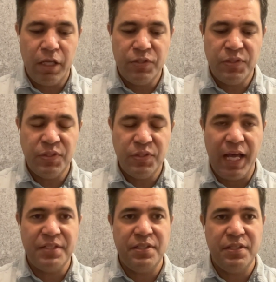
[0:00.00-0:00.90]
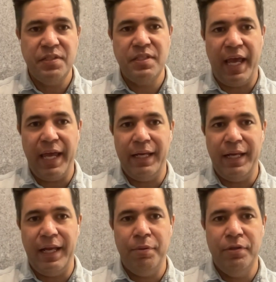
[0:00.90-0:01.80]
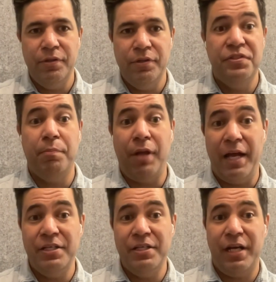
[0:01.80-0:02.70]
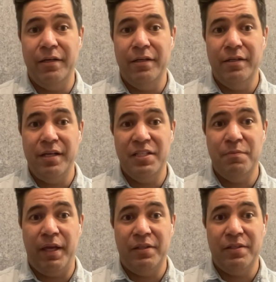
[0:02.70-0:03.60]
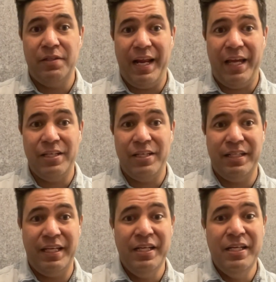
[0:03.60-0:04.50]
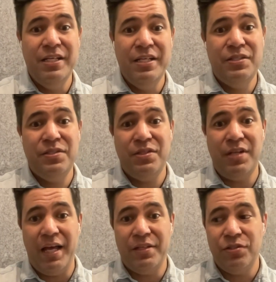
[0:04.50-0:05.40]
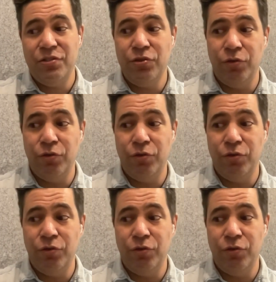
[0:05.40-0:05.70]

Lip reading: starts to scale up the supply chain aspects and actually starts